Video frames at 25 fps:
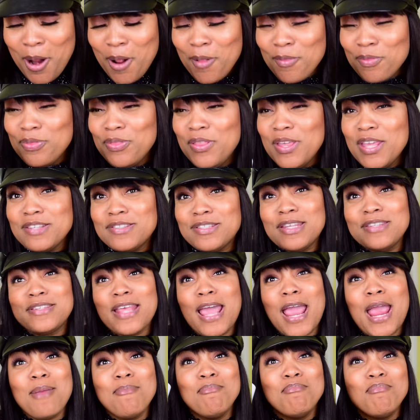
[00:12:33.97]
This is
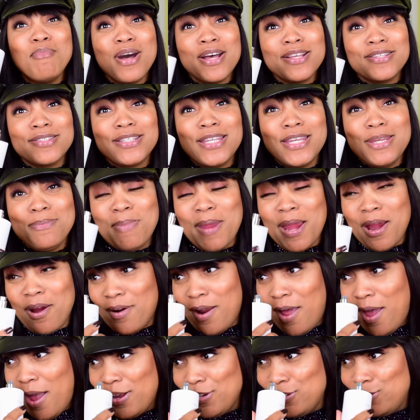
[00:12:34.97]
a musky
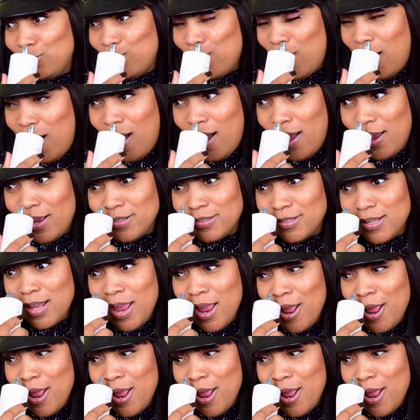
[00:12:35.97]
paradise, you guys.